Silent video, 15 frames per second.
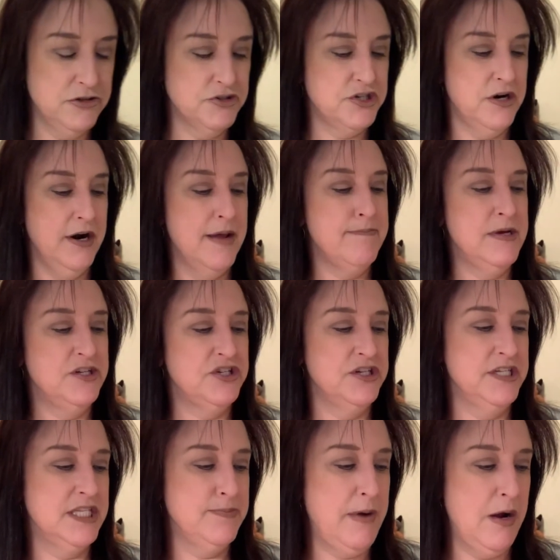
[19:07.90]
chart I mentioned.
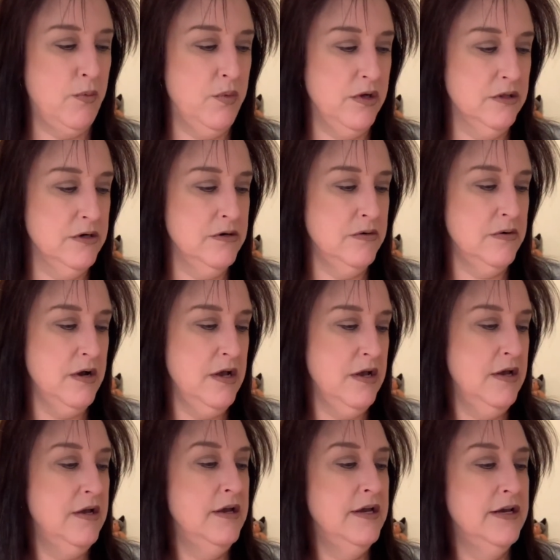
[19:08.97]
It's by
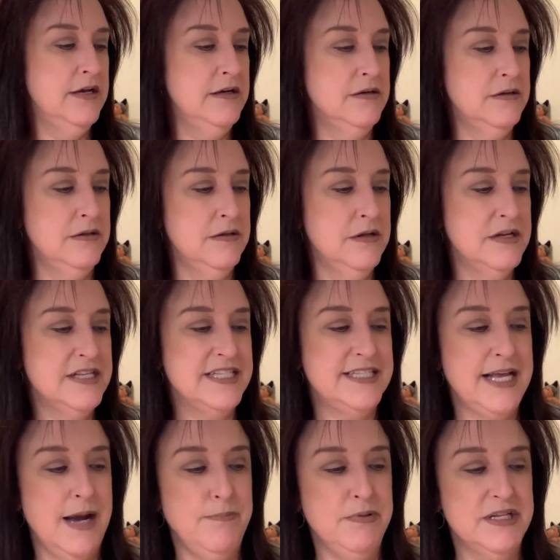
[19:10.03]

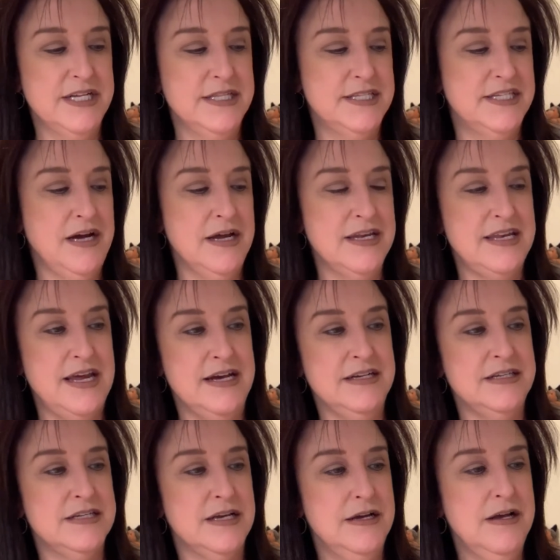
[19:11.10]

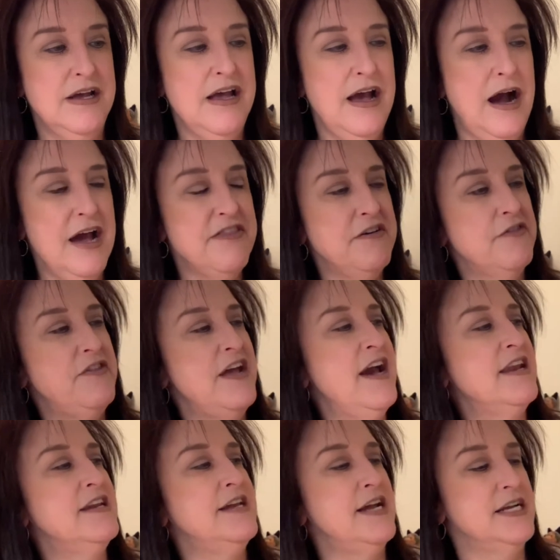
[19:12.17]
willowhillsamplings.net. I thought they
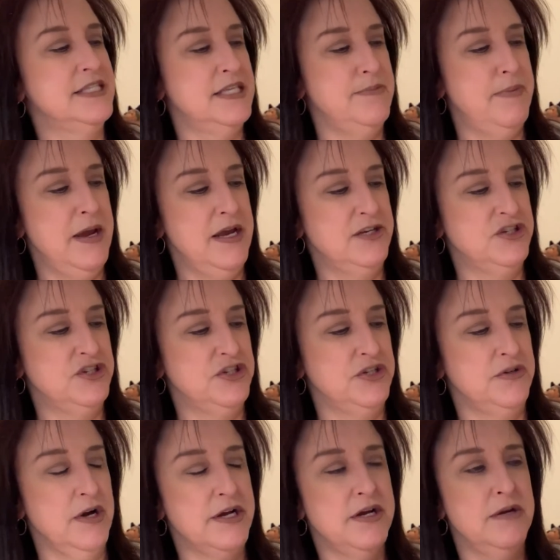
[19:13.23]
had an Etsy page
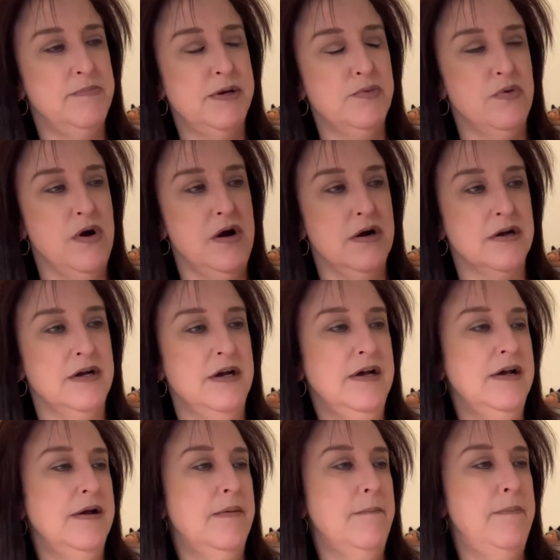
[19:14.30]
too. I could be wrong,
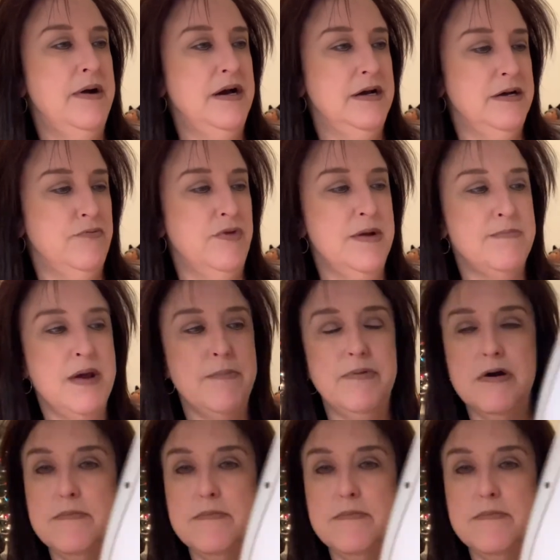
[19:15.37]
but Remember